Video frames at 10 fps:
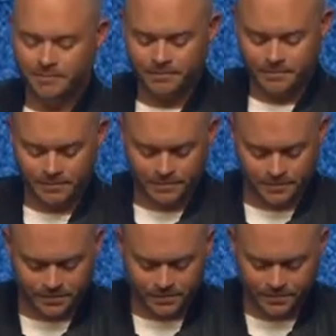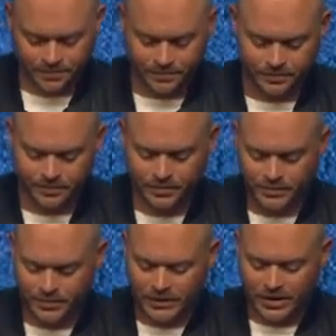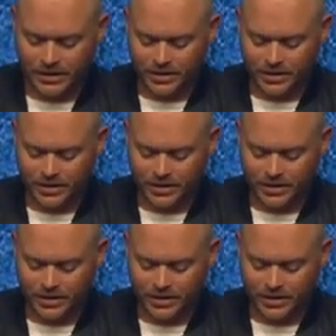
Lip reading: (silence)